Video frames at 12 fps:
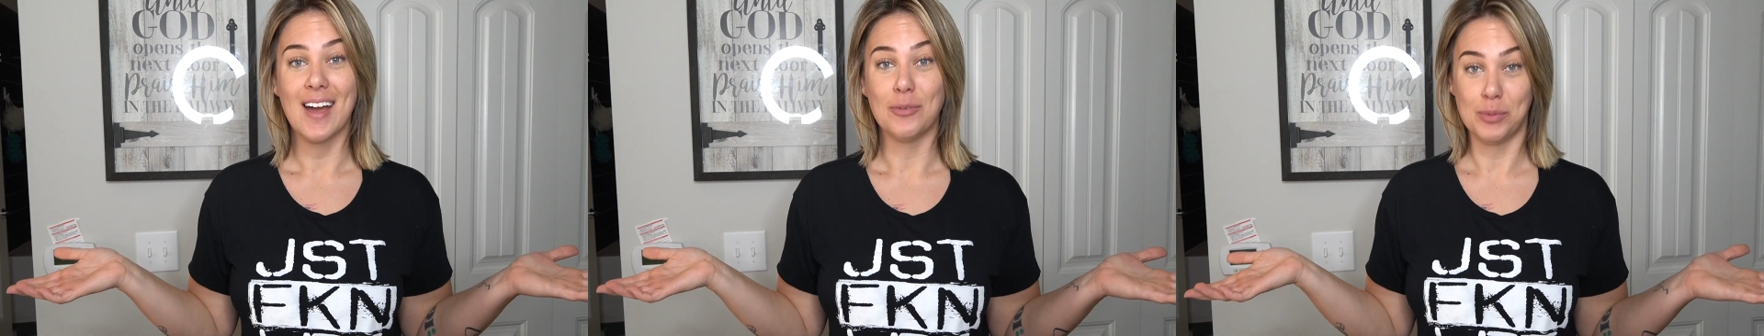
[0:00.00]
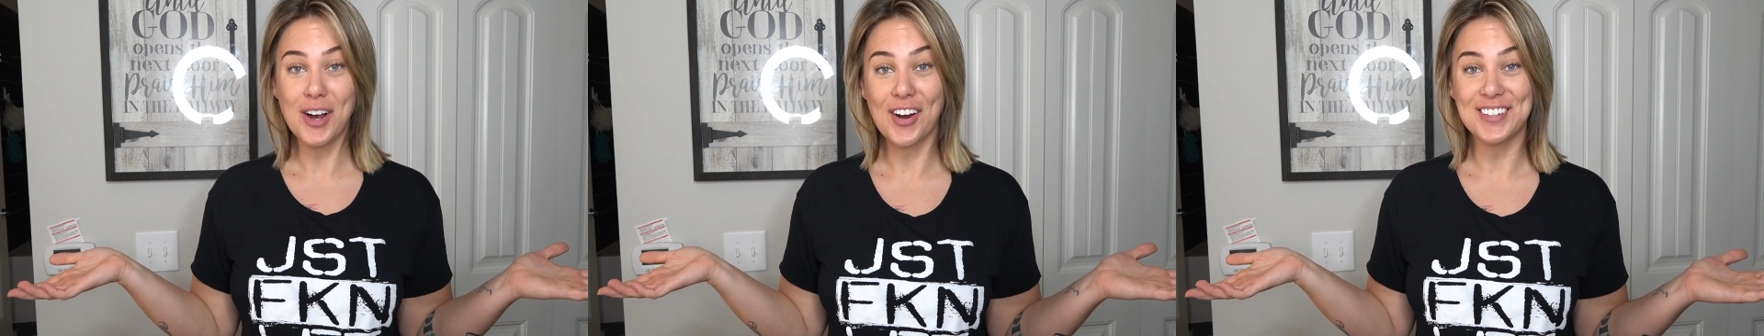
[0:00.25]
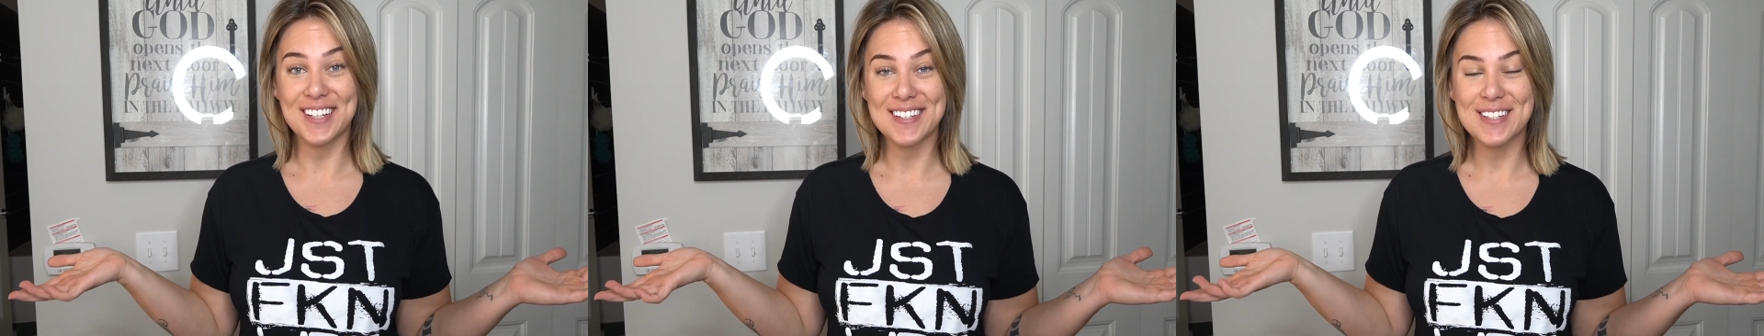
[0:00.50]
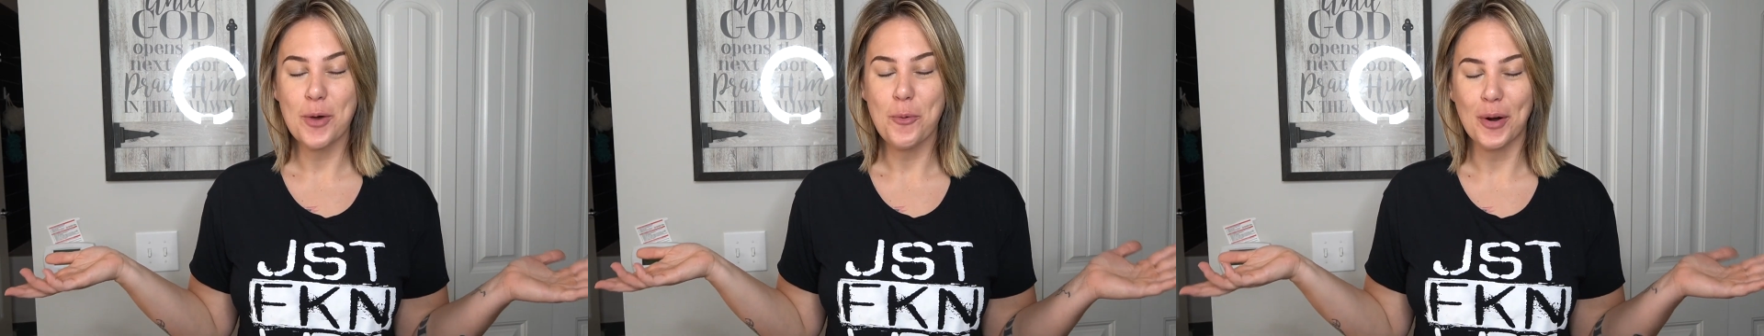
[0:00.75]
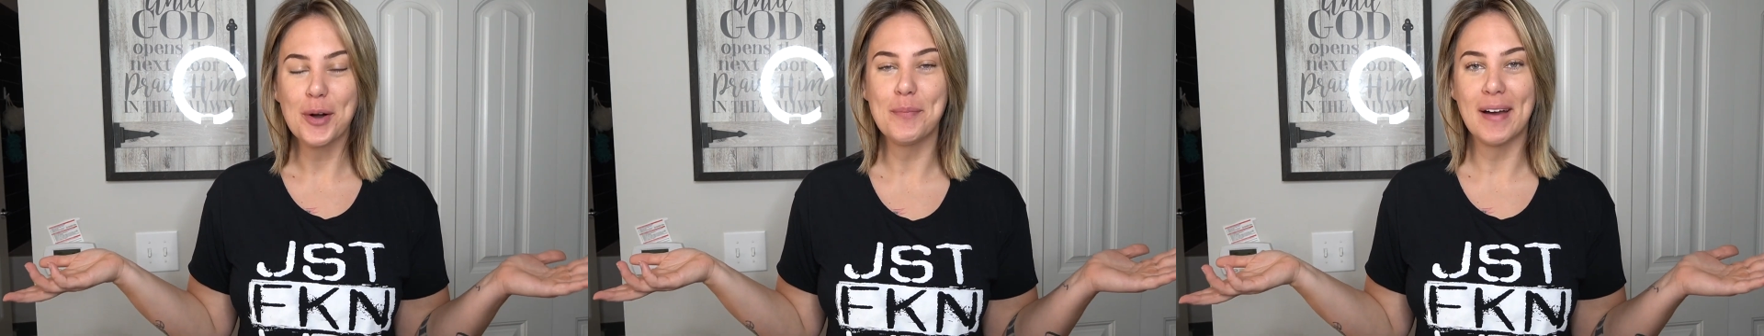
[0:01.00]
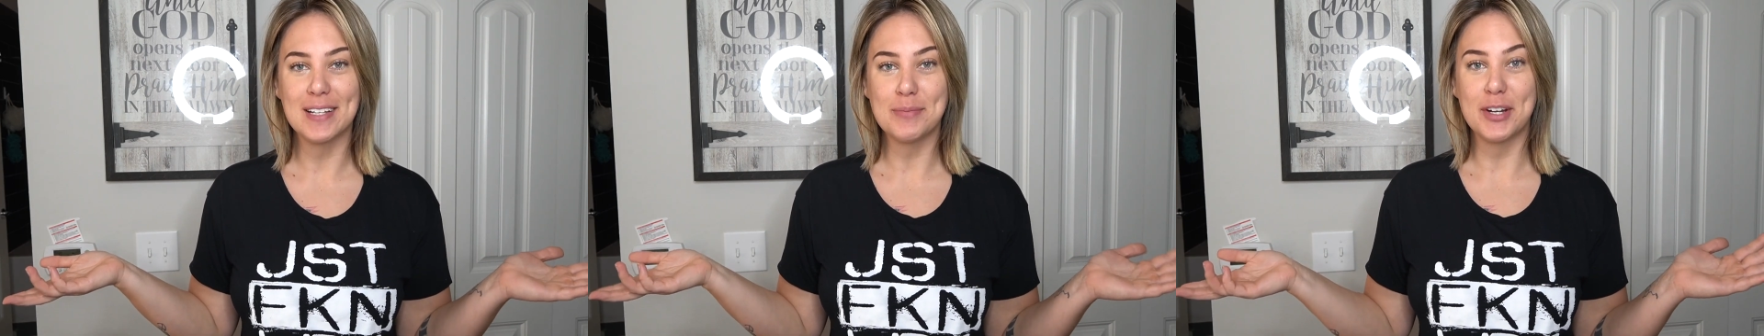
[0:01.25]
Regardless, welcome
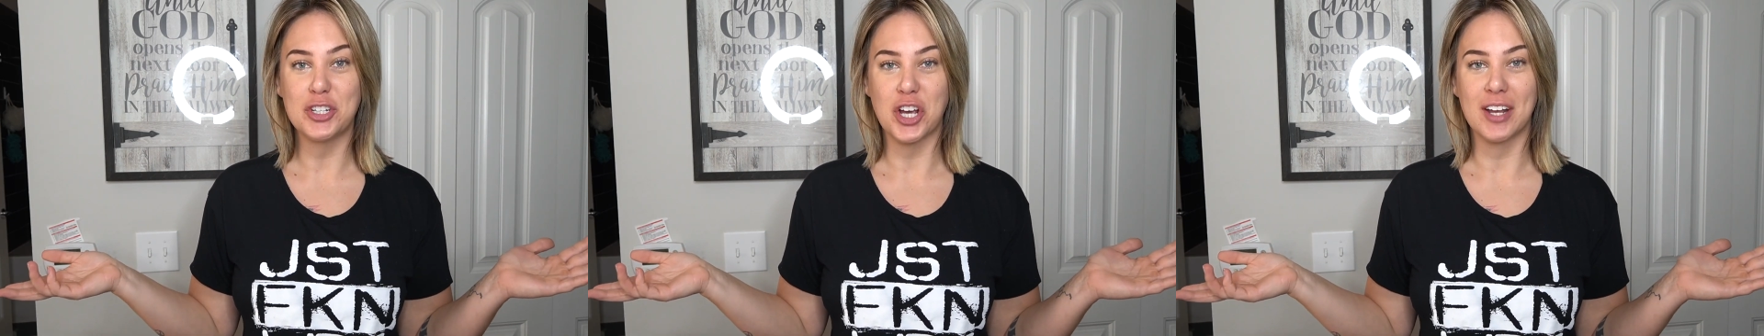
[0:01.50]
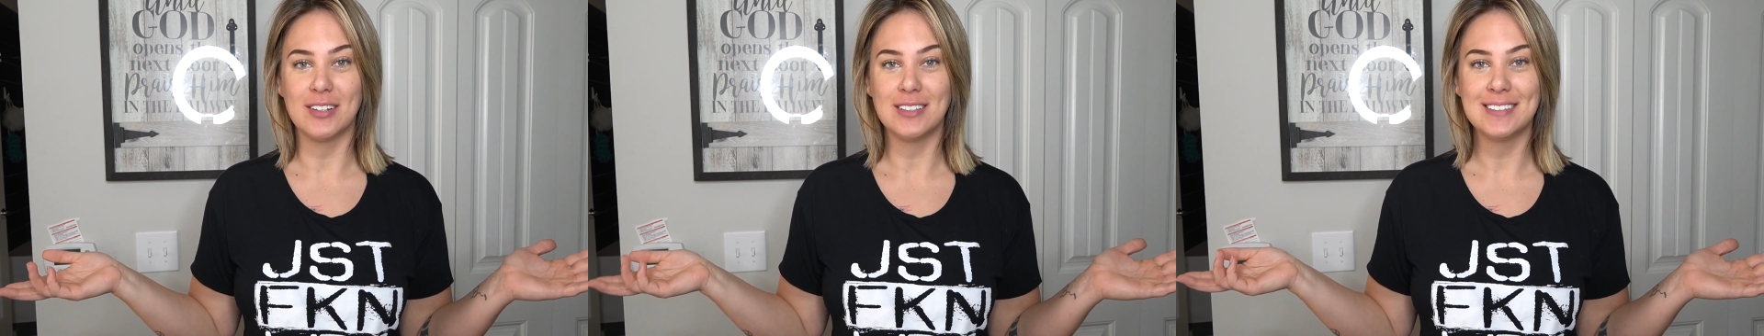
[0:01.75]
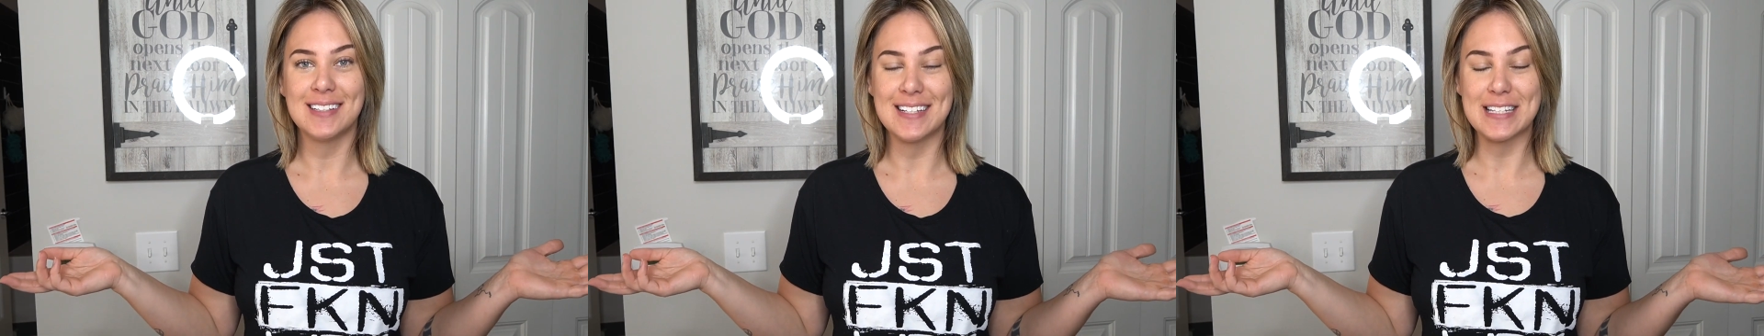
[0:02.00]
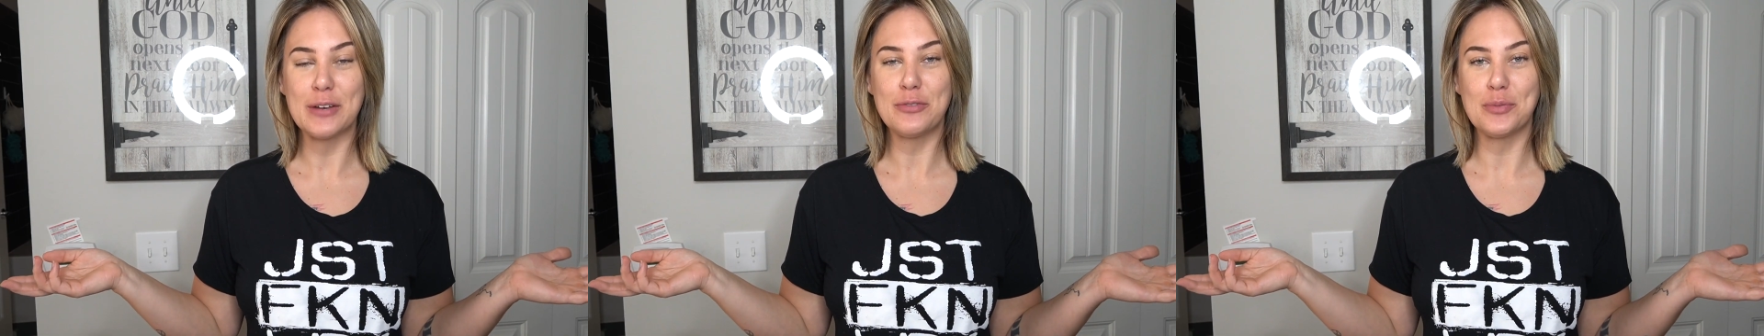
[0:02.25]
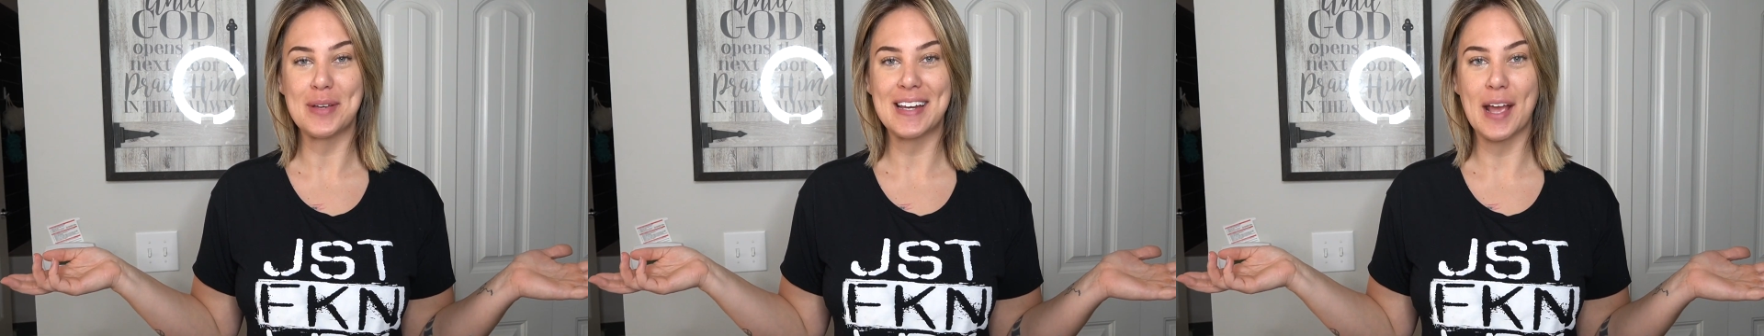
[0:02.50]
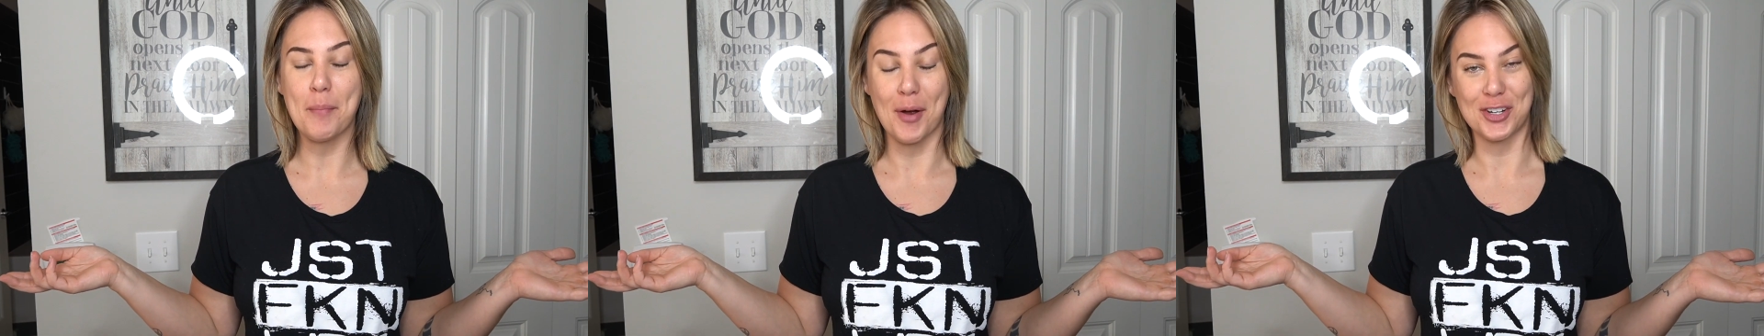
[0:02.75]
back to my channel. It's time for me to
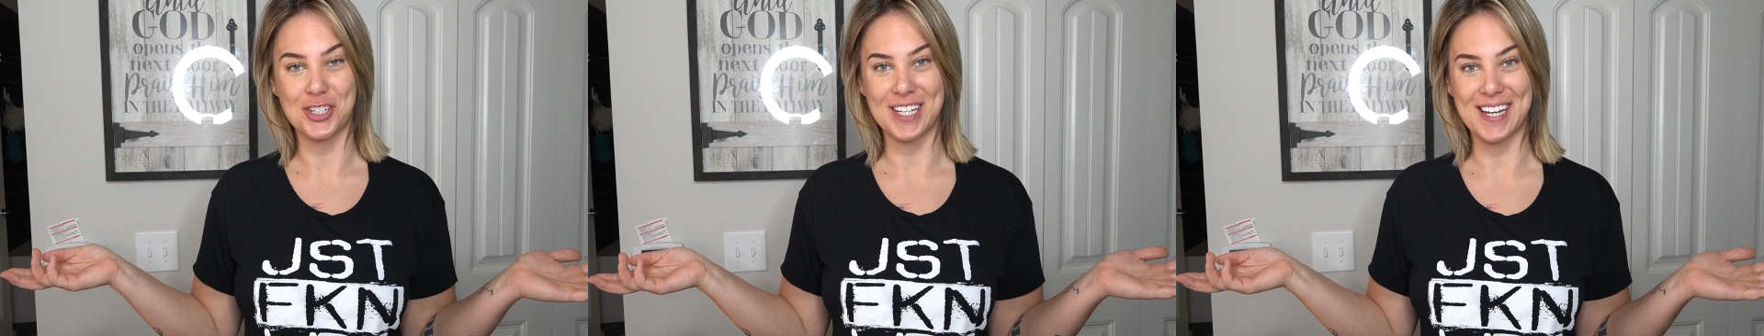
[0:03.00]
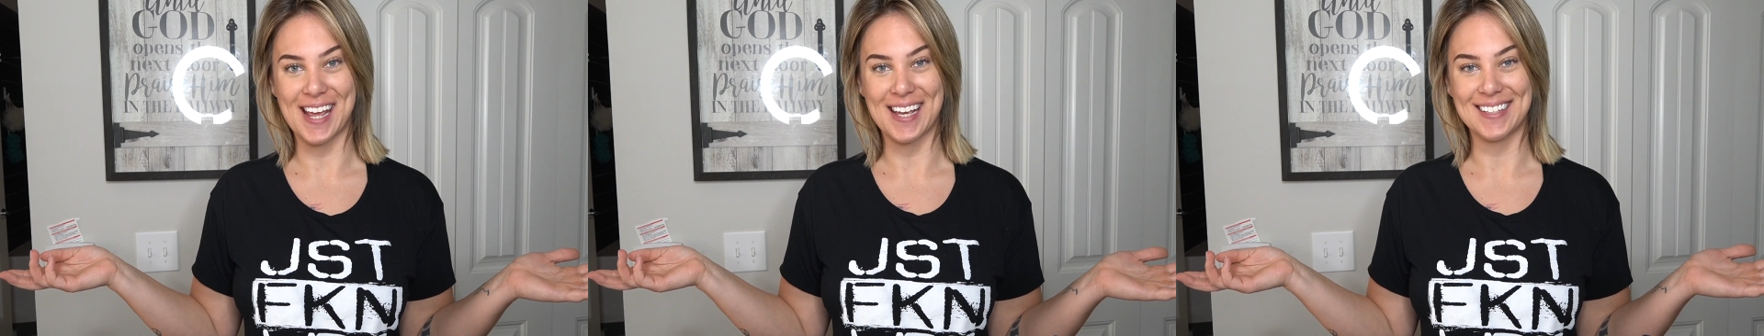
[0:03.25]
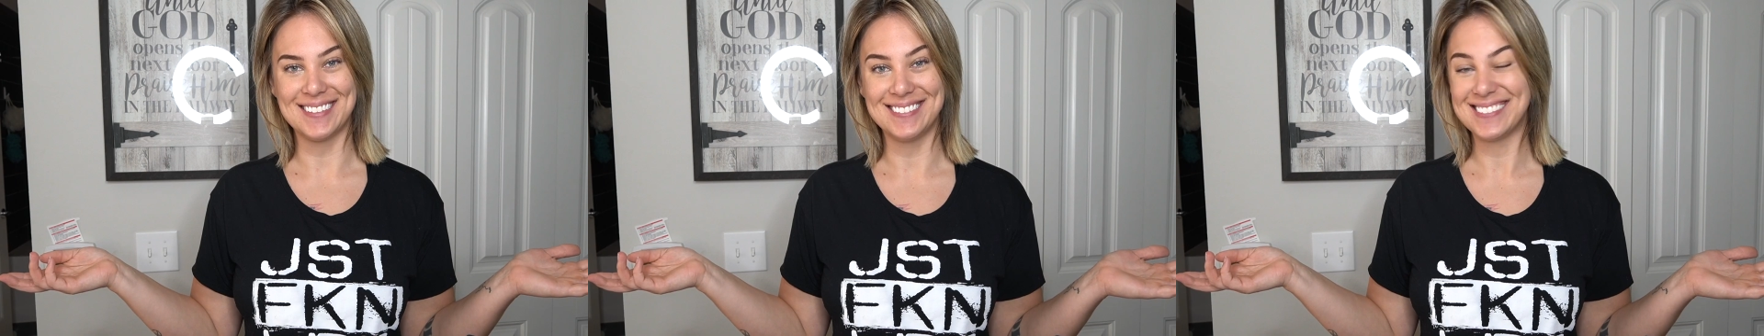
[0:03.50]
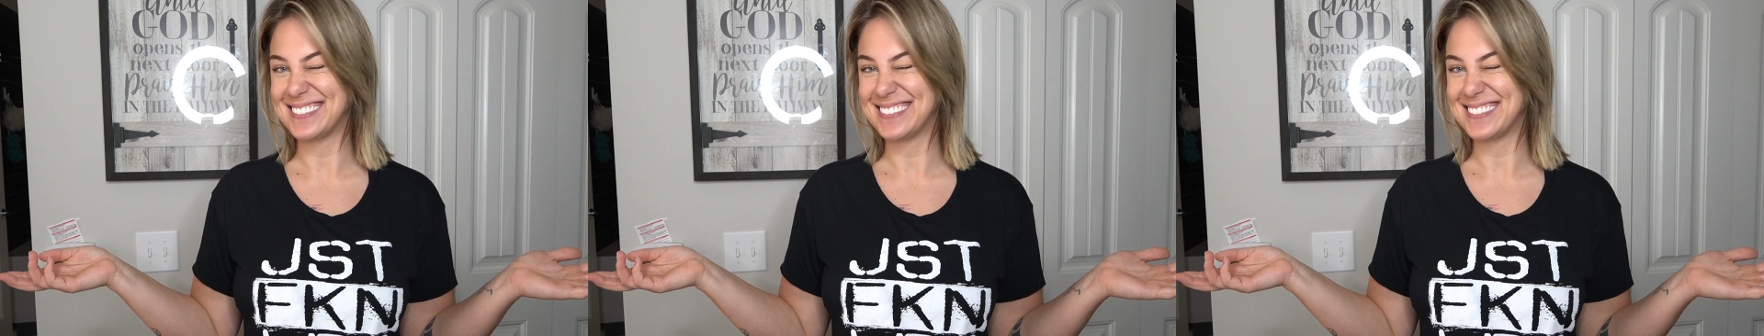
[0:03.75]
get partially naked.